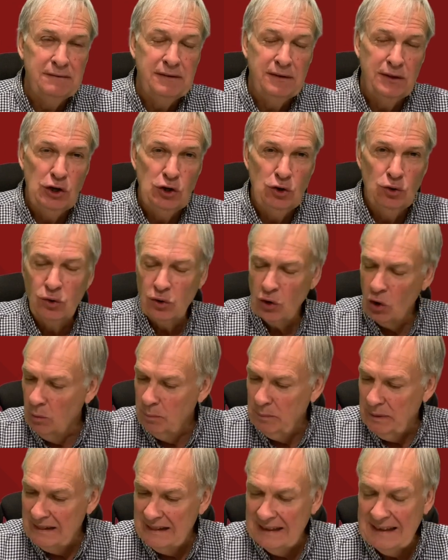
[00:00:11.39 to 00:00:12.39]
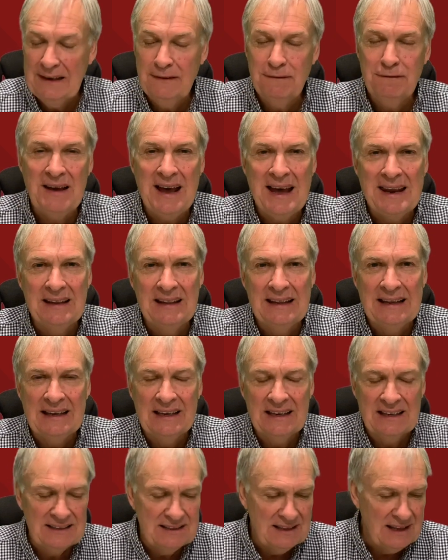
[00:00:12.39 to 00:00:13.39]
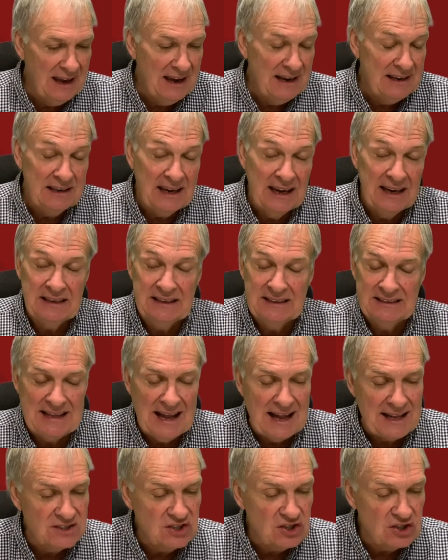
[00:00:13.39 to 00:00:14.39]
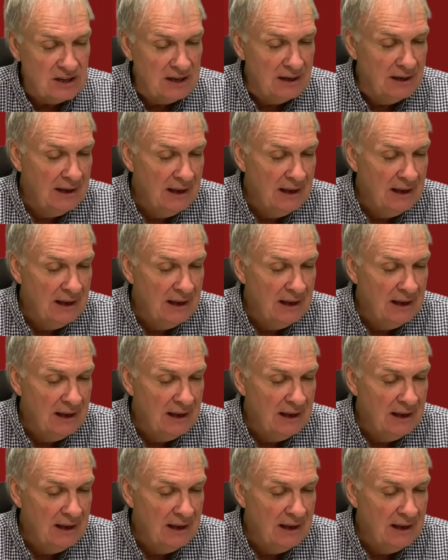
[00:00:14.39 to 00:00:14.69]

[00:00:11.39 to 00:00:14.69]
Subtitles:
for the Europa League final in Gdansk,